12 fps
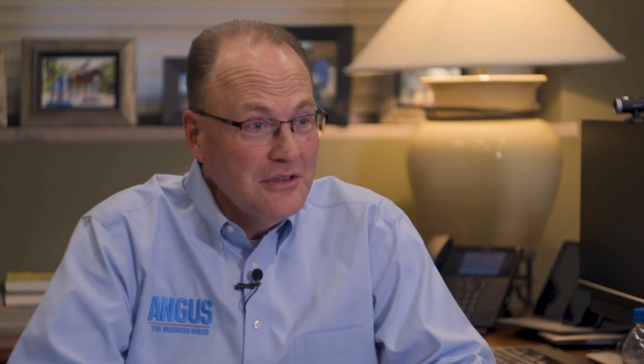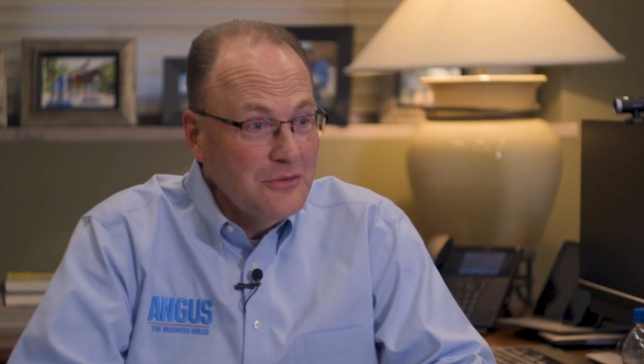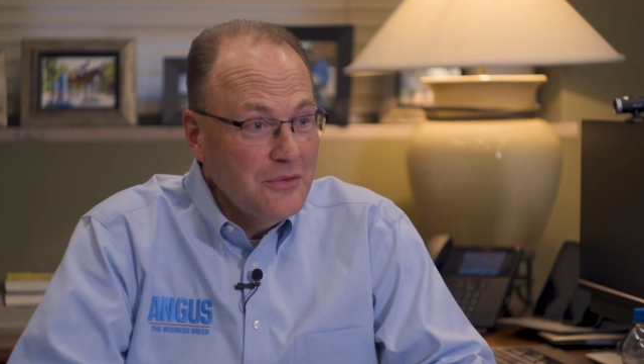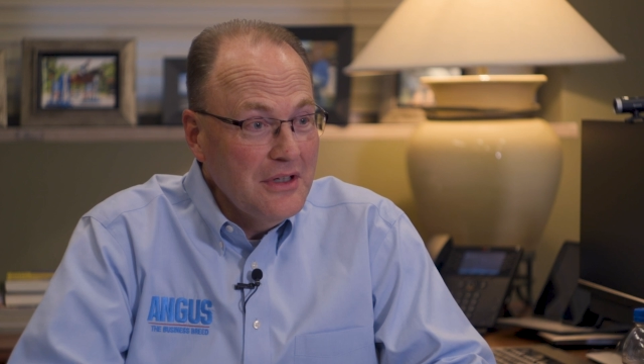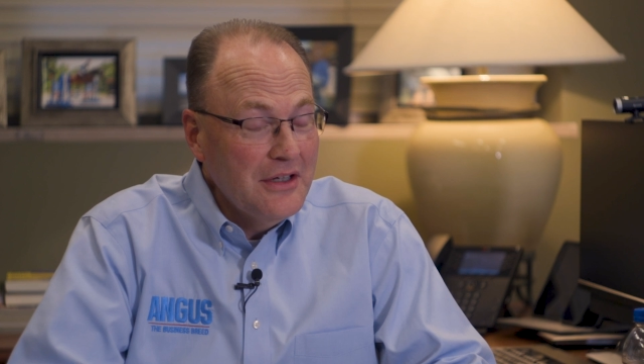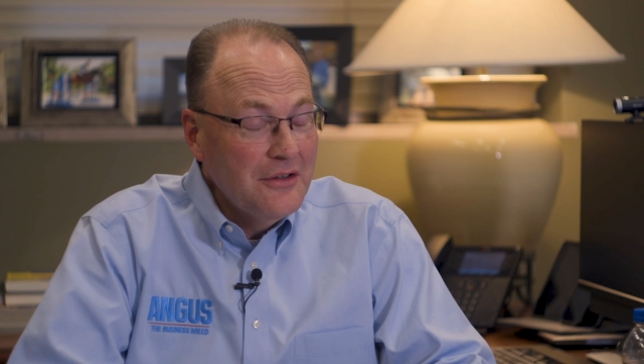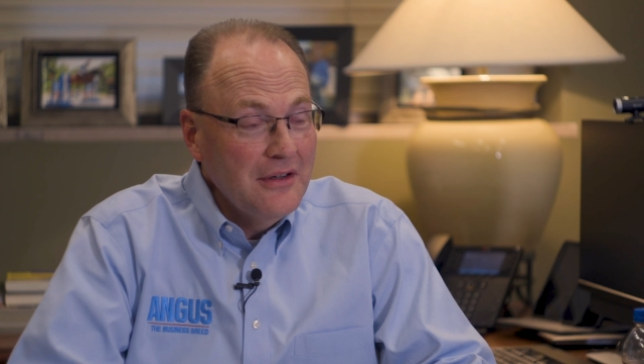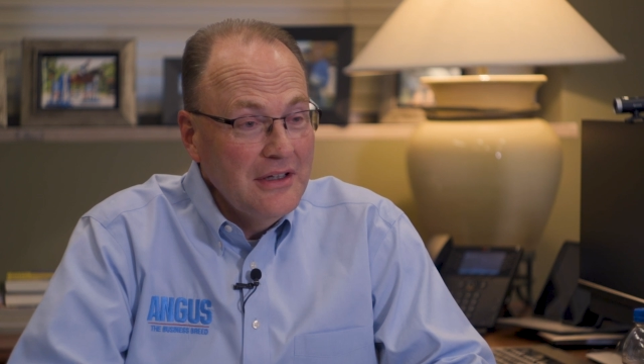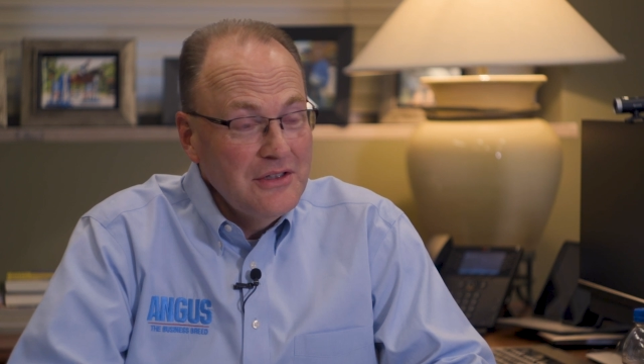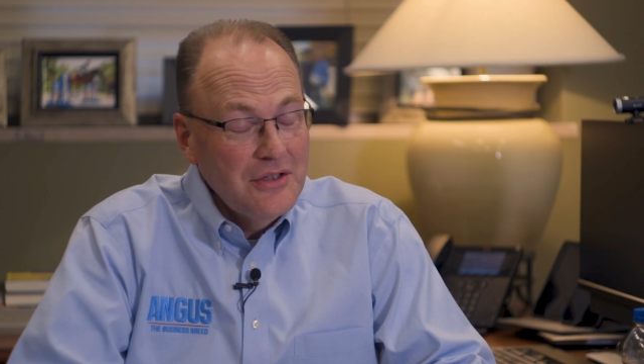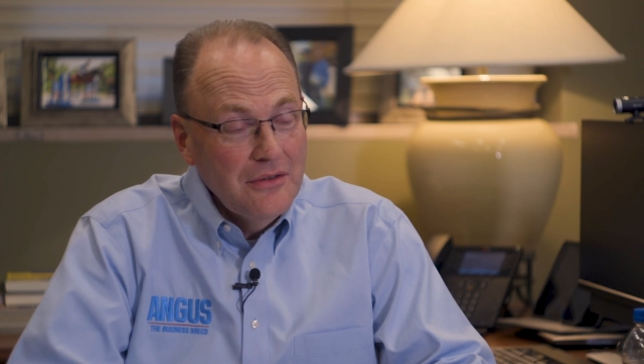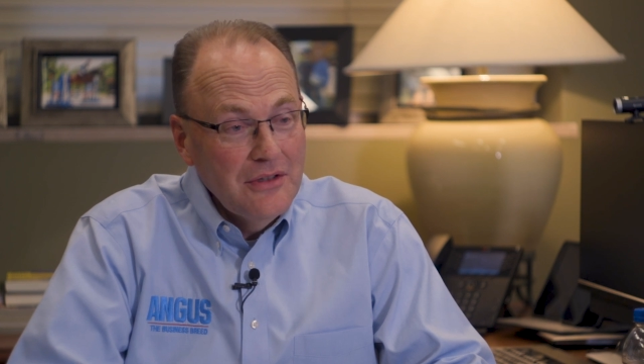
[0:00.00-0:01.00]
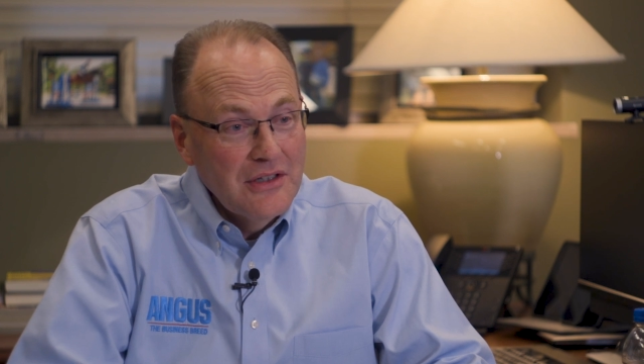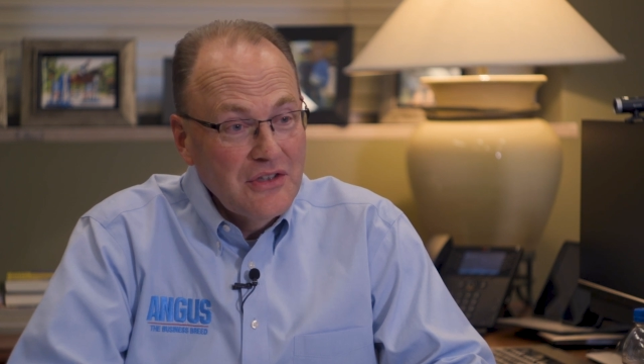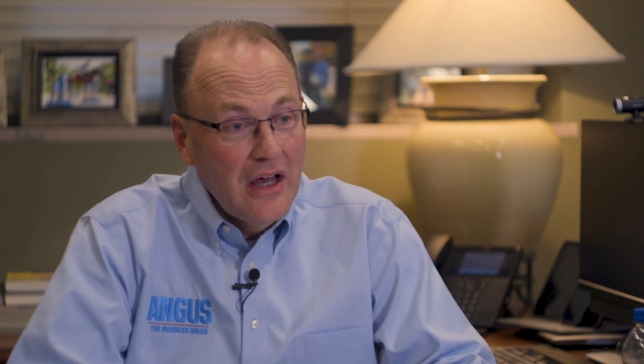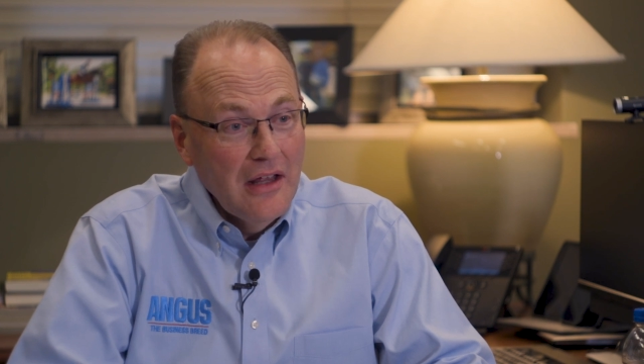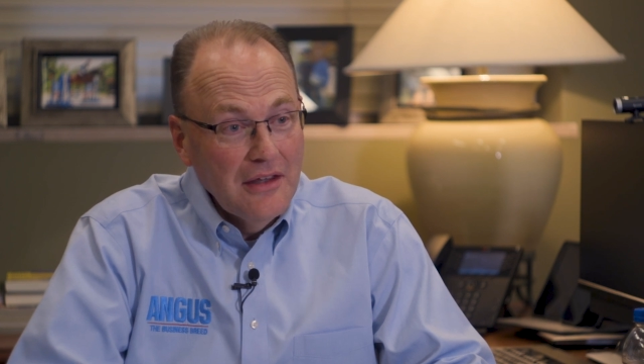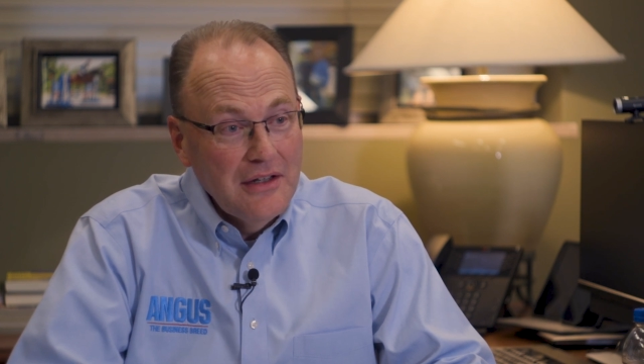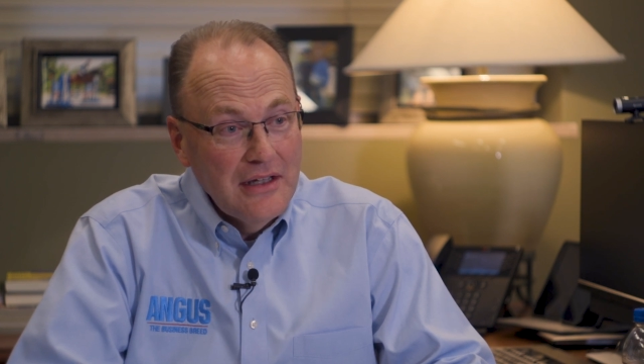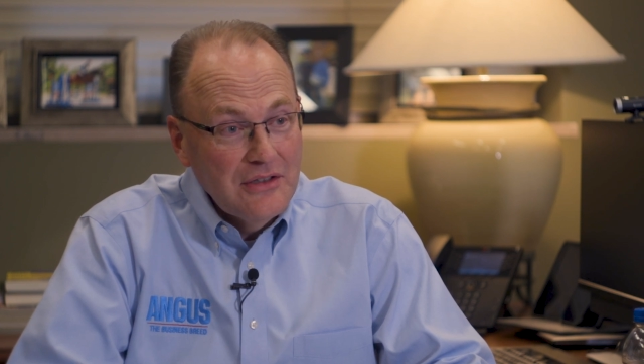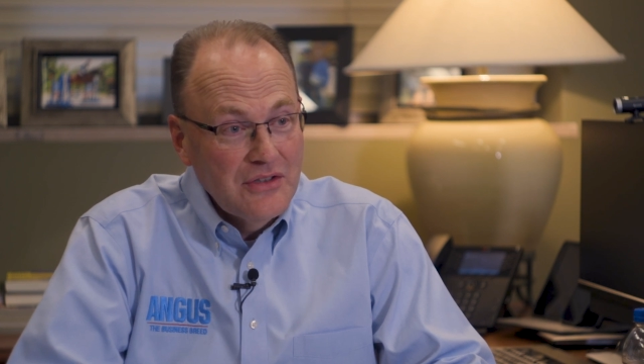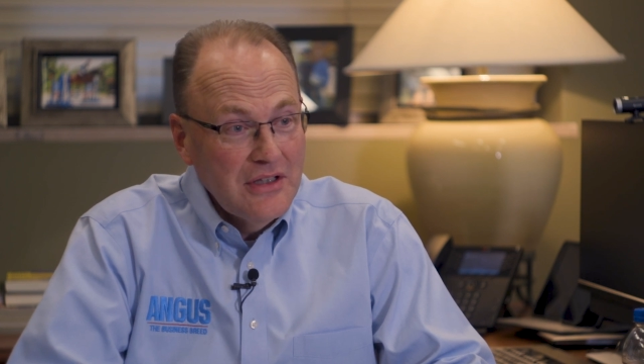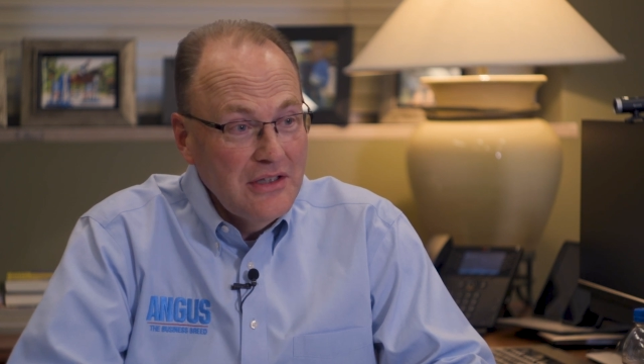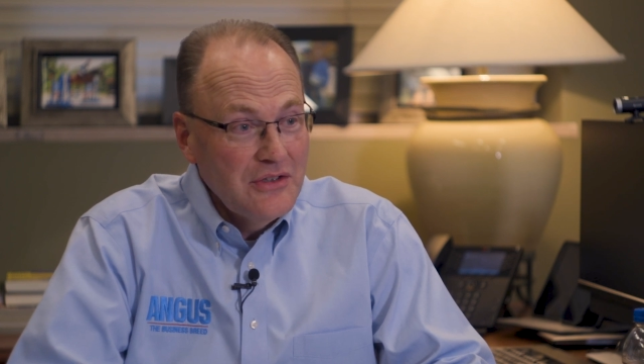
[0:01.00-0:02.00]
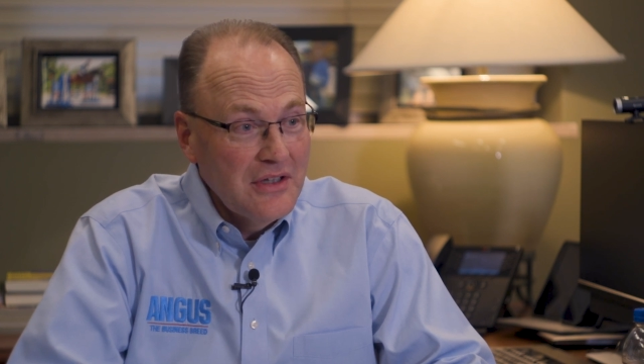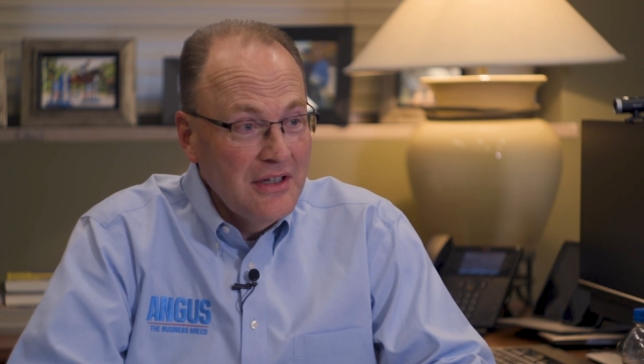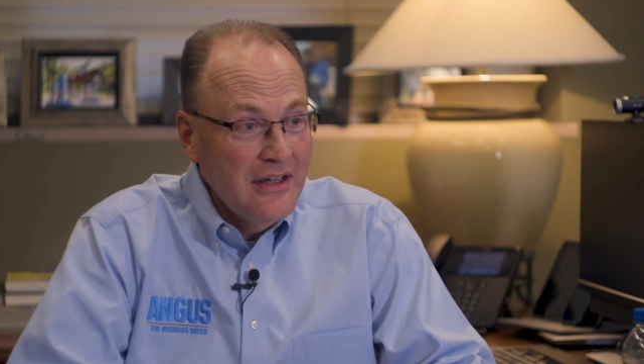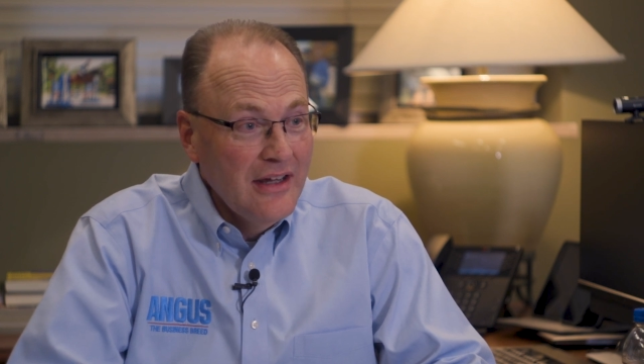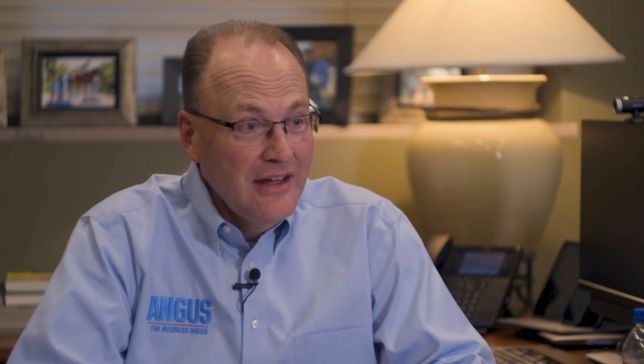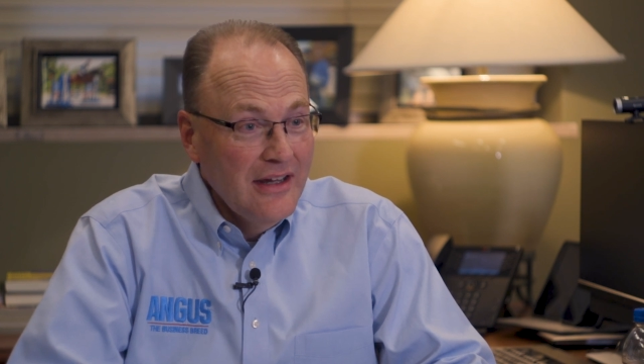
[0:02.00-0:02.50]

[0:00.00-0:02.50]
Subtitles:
And as we enter into this holiday season,